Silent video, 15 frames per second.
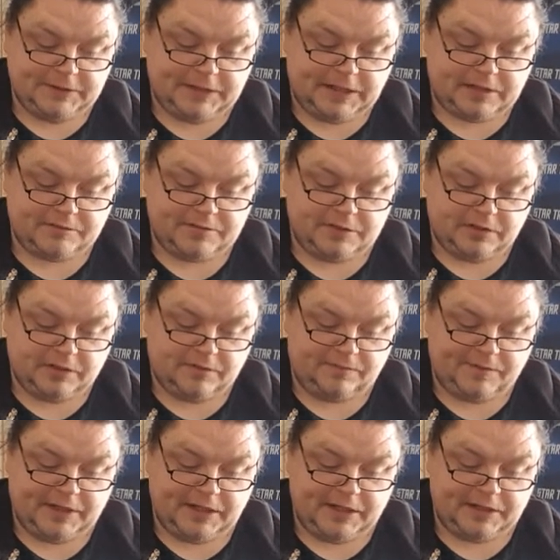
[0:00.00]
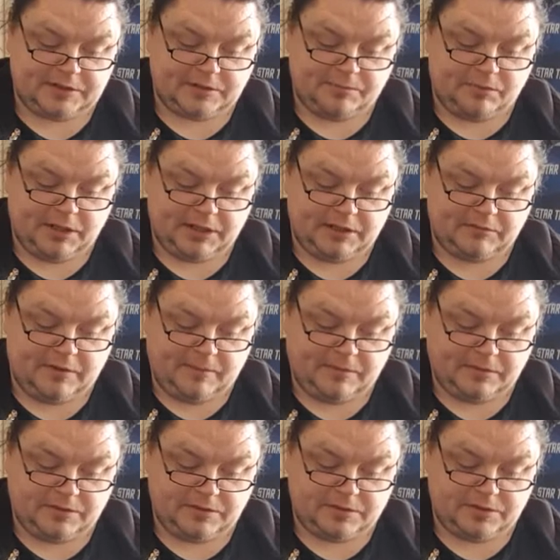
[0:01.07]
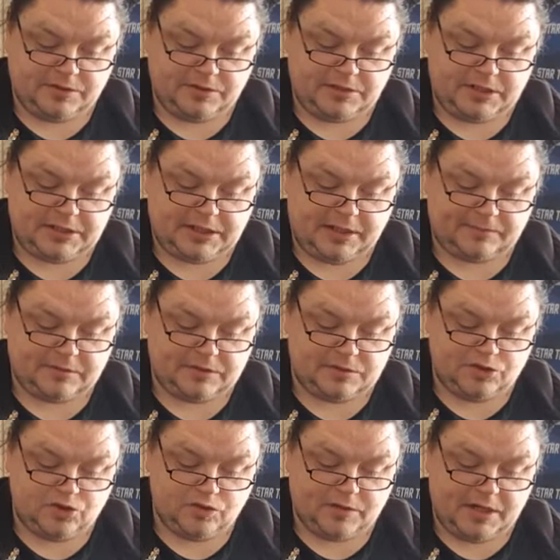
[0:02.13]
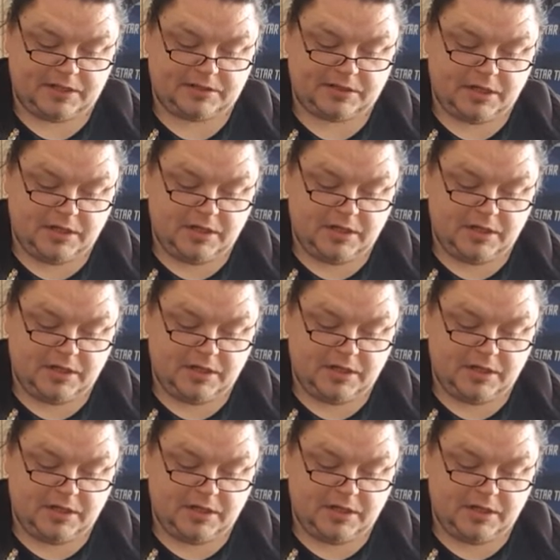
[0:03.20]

As a result of the failure to bring the rebels to justice, Captain Duras